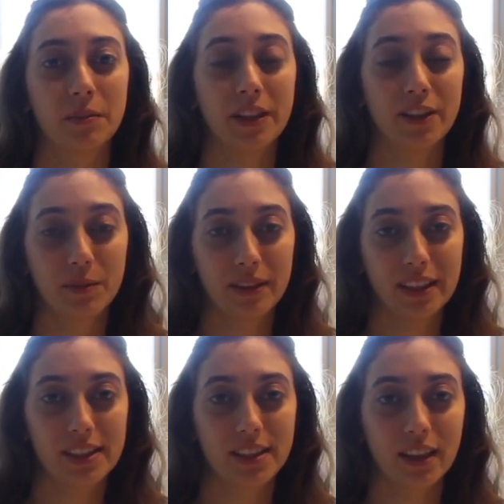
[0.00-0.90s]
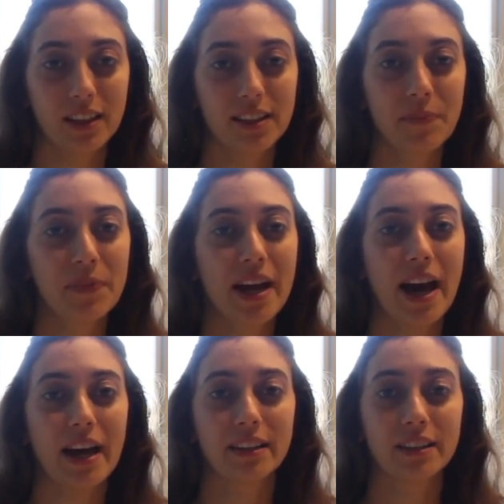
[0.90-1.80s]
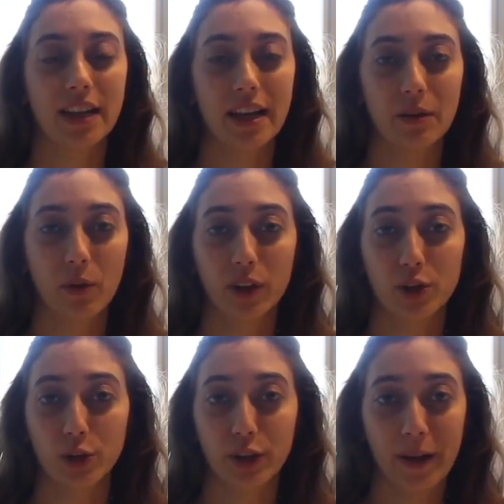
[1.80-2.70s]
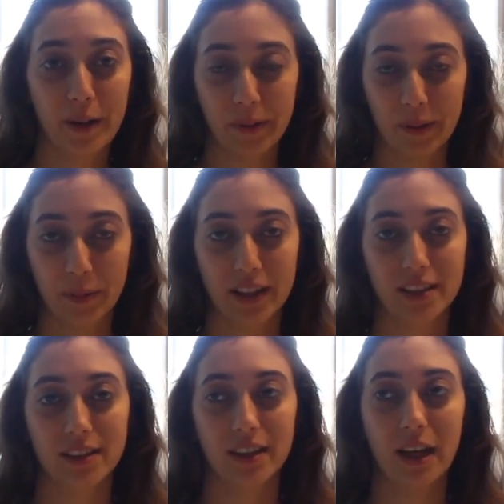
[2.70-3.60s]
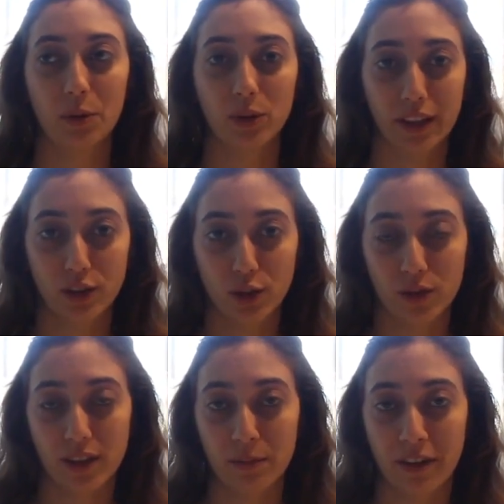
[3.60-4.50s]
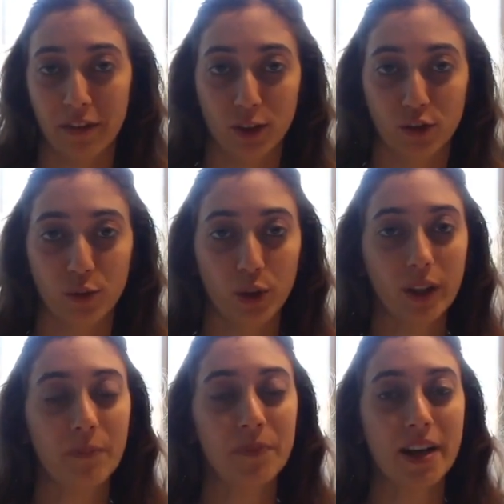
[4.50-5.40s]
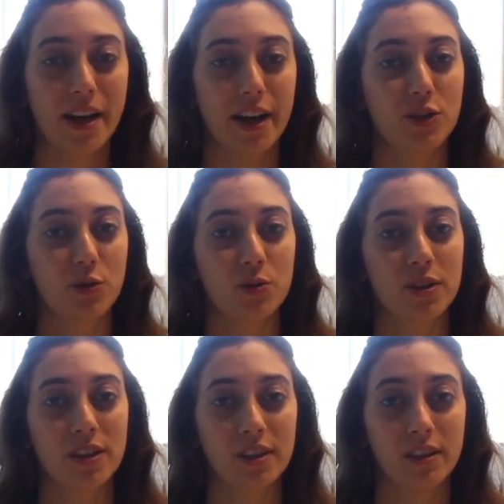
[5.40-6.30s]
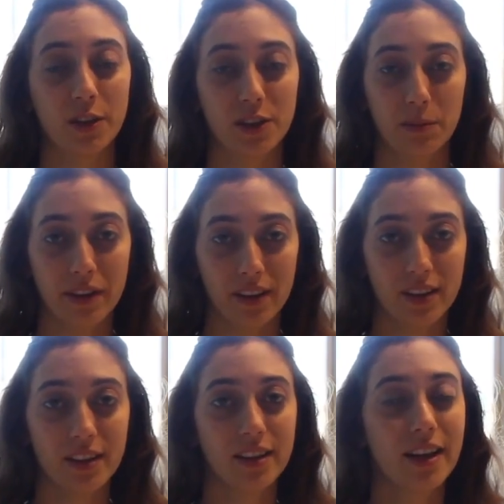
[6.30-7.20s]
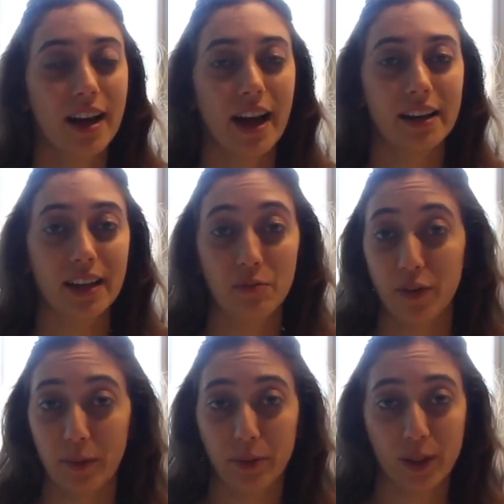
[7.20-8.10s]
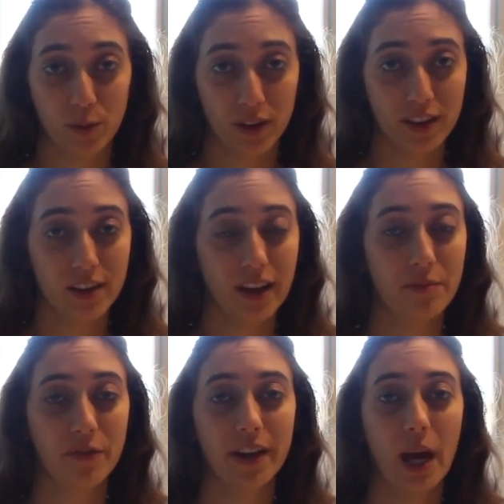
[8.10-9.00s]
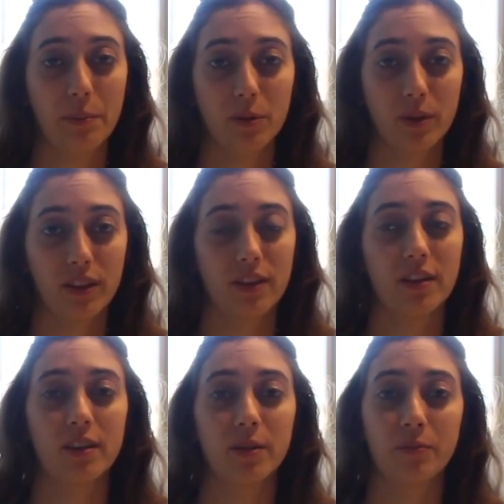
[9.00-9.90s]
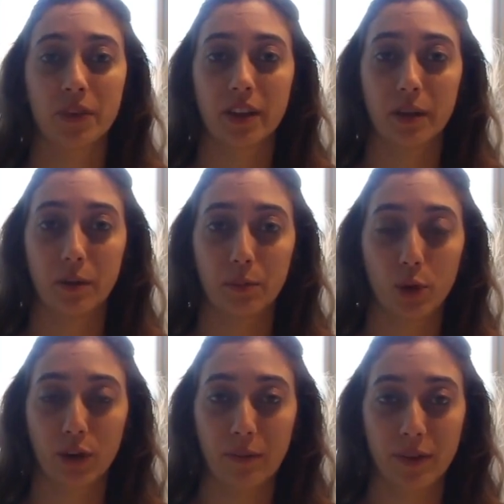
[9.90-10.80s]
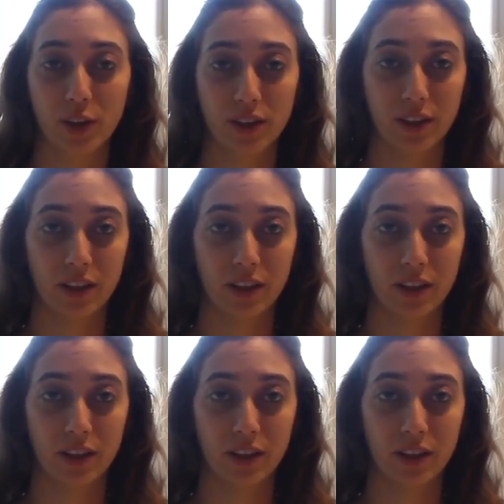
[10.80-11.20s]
Near and Middle East Studies, and I wanted to learn Arabic because I would like to use it in my field of work. I chose the Nassra method and I'm very pleased with it. I'm very happy with the program that